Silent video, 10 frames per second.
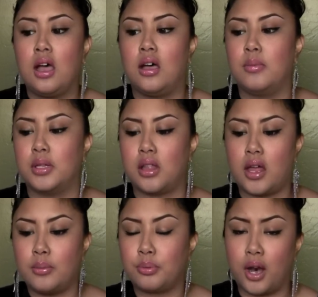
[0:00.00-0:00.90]
A
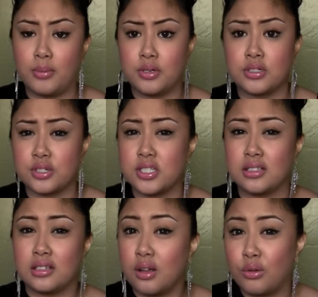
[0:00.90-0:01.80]
lot of primers are
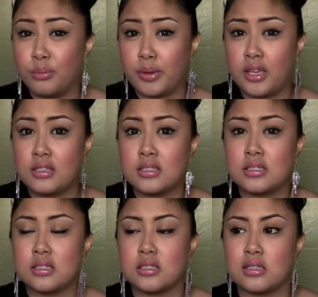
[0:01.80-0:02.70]
silicone
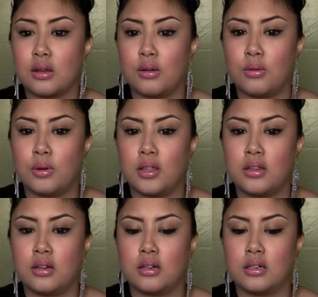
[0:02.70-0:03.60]
based, so
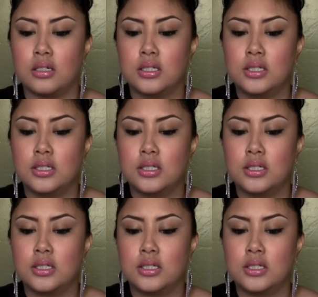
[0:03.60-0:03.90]
they're,